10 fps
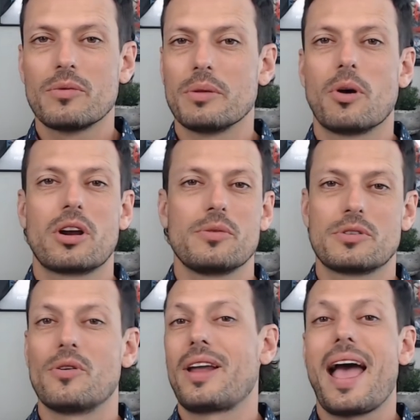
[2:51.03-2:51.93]
when the market was
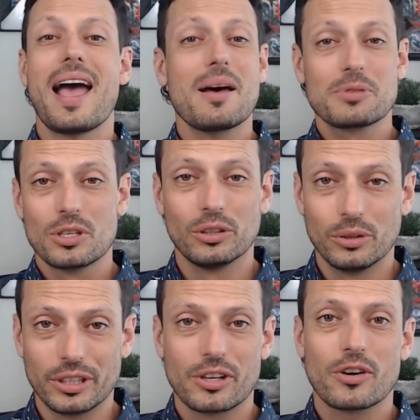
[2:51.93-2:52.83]
going
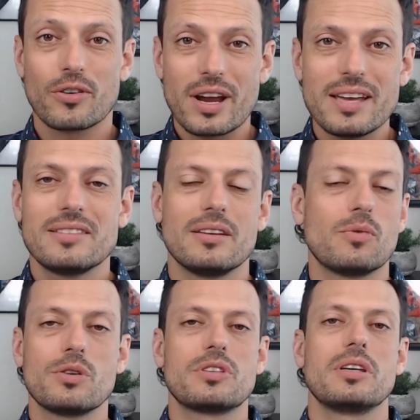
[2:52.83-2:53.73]
absolutely crazy and
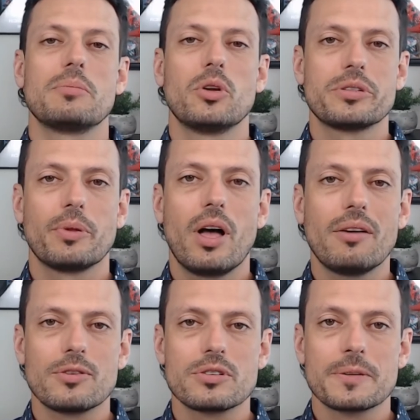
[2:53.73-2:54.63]
we were seeing multiple
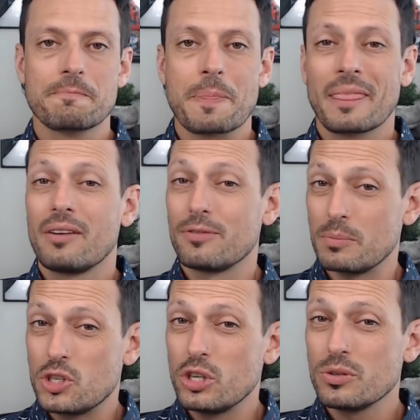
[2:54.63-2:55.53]
offers.
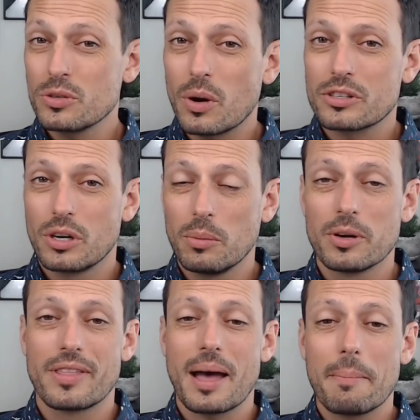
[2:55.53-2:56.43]
From June to October,
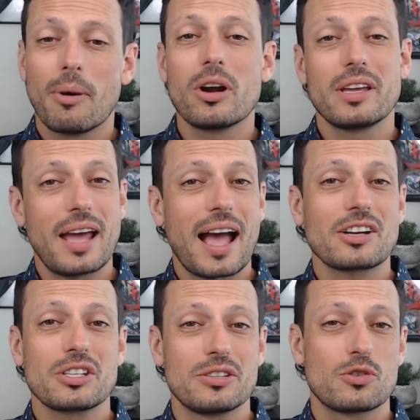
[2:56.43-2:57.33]
that market
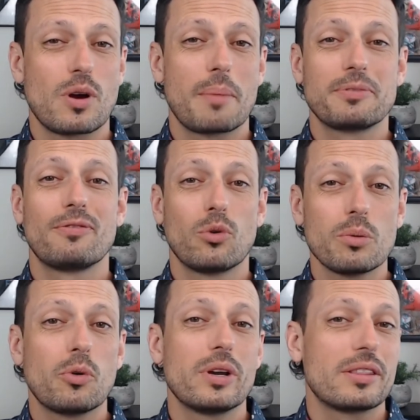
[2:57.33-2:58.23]
actually dropped
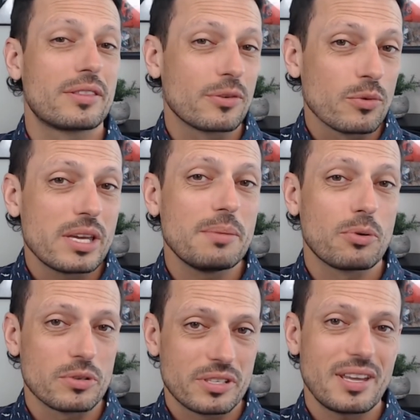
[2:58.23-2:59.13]

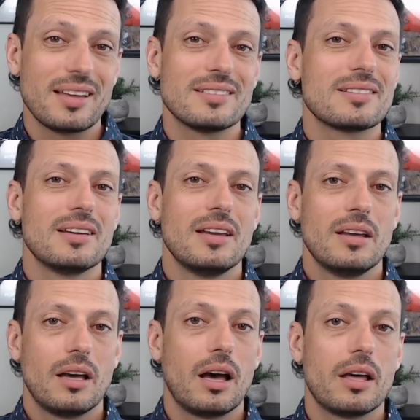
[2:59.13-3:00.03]
4.3%.
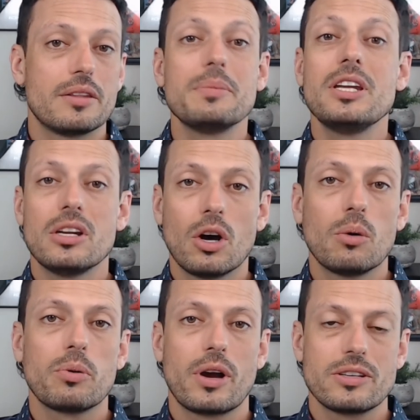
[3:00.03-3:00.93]
The median
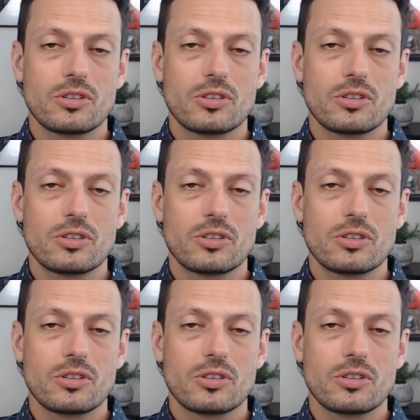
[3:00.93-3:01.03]
home price